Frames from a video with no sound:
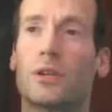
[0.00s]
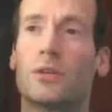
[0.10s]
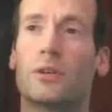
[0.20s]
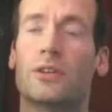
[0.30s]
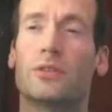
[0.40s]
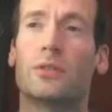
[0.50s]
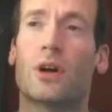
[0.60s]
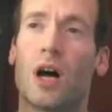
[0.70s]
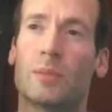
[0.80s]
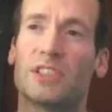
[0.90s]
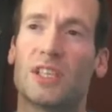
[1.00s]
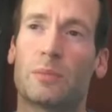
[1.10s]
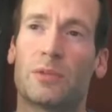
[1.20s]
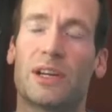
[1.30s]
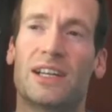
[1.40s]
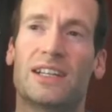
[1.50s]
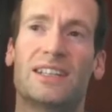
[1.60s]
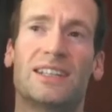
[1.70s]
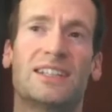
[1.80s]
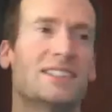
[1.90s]
you can do comma
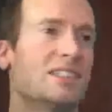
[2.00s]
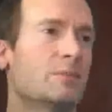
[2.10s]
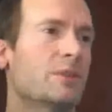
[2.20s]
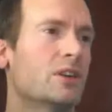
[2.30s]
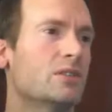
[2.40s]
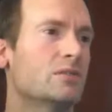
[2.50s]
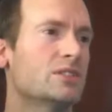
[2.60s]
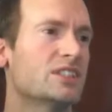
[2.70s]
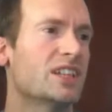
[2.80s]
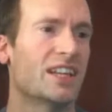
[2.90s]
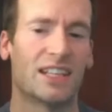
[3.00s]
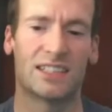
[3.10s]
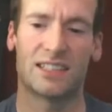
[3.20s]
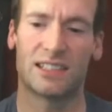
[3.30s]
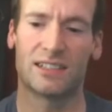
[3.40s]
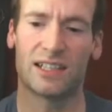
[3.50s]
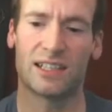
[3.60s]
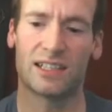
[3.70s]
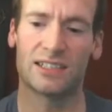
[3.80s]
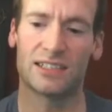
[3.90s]
separated zip codes, say like
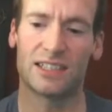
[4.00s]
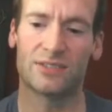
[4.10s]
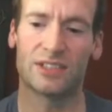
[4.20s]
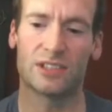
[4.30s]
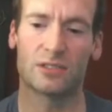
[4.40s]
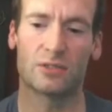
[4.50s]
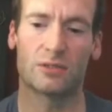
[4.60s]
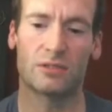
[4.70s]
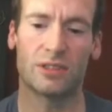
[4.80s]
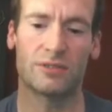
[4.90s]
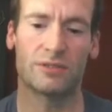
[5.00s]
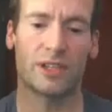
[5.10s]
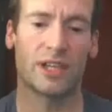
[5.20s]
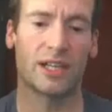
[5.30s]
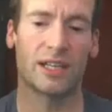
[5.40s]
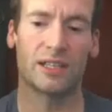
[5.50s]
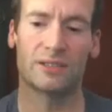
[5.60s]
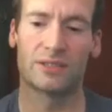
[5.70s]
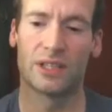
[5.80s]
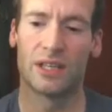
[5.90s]

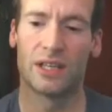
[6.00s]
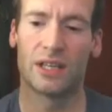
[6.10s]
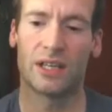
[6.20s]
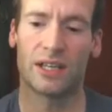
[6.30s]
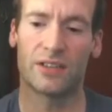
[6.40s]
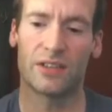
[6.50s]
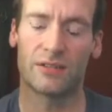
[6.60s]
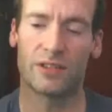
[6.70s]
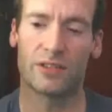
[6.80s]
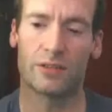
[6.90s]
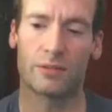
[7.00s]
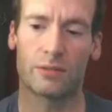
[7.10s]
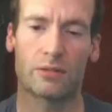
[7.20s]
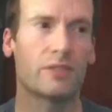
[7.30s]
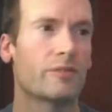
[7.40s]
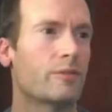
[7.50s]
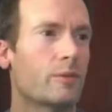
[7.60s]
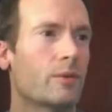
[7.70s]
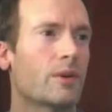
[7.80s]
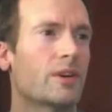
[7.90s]
97035,
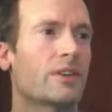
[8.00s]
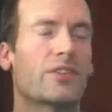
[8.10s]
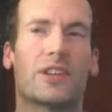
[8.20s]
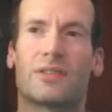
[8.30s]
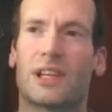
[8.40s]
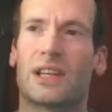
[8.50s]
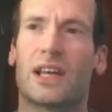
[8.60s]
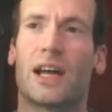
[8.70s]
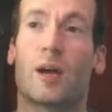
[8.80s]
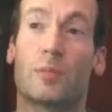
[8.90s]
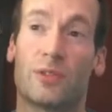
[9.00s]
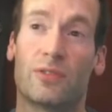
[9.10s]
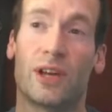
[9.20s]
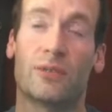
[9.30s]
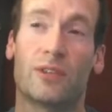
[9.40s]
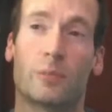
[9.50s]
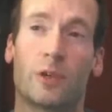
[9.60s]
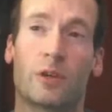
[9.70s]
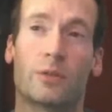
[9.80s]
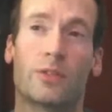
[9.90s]
97034, stuff like that, up to 5 zip
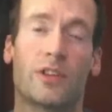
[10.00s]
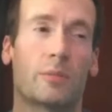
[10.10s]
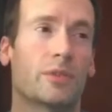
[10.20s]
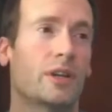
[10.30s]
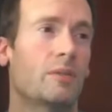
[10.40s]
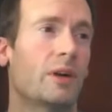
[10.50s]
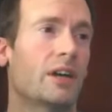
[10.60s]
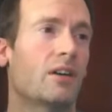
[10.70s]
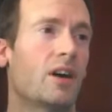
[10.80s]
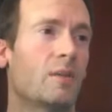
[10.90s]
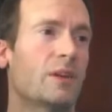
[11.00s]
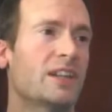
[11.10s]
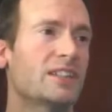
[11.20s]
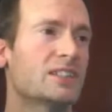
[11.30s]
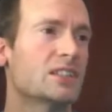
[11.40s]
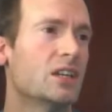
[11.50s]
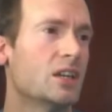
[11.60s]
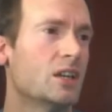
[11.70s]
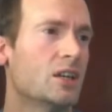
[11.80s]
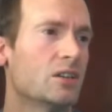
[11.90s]
codes separated by commas.
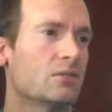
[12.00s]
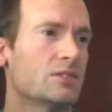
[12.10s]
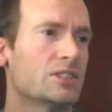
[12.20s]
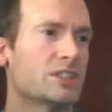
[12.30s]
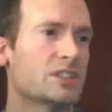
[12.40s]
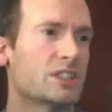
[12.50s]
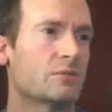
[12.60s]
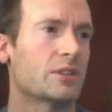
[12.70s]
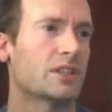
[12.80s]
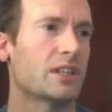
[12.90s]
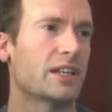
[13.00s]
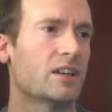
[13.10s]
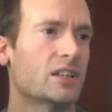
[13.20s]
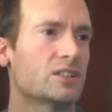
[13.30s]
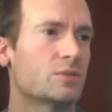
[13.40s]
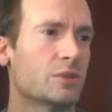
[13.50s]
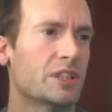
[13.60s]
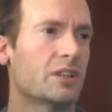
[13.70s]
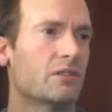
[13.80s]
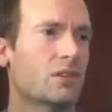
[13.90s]
We'll just stick with Lake
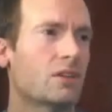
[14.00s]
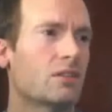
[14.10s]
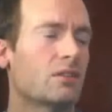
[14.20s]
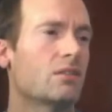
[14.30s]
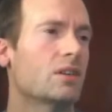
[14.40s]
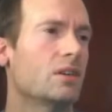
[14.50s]
Oswego though.